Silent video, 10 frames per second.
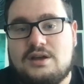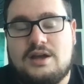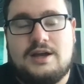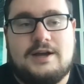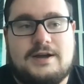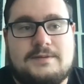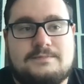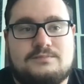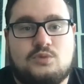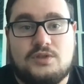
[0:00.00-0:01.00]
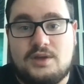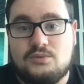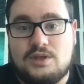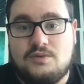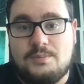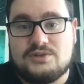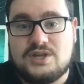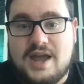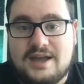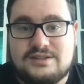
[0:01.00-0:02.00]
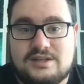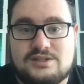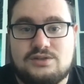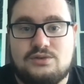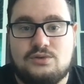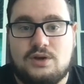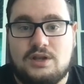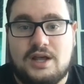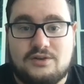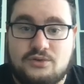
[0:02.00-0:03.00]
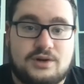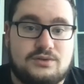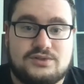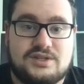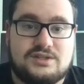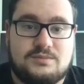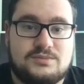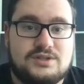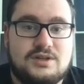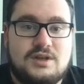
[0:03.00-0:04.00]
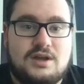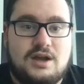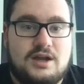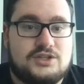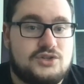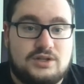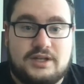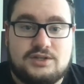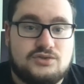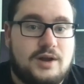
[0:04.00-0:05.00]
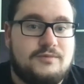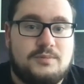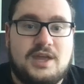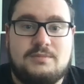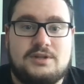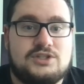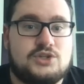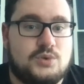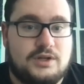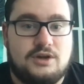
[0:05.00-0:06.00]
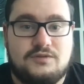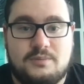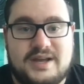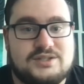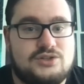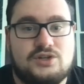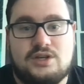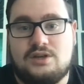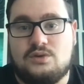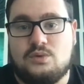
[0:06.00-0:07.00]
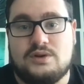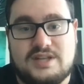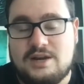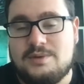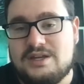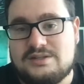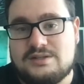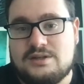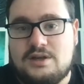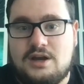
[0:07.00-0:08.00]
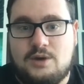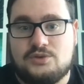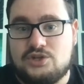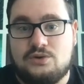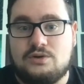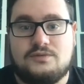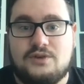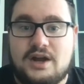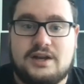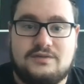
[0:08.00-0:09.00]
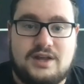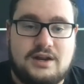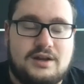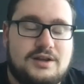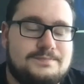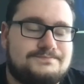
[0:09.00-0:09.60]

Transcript: Well, they represent access to a lot of critical systems, like Stripe for payments, Twilio for messaging, or a database, which can hold a variety of data in it.